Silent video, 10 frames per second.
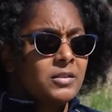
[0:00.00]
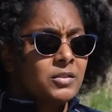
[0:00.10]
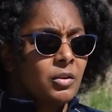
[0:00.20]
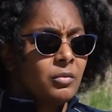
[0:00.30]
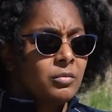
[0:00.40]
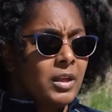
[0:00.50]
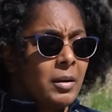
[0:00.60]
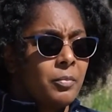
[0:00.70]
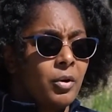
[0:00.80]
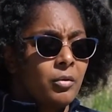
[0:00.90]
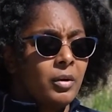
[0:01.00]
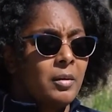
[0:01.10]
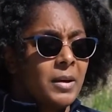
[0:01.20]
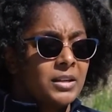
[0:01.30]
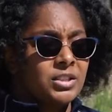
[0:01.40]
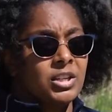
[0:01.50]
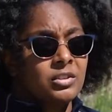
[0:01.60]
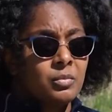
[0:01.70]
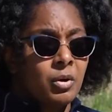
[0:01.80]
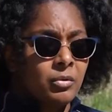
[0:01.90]
So that program has
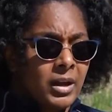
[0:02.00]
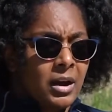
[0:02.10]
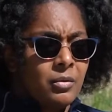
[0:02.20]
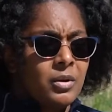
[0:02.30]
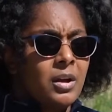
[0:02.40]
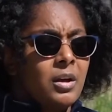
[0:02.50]
just rolled out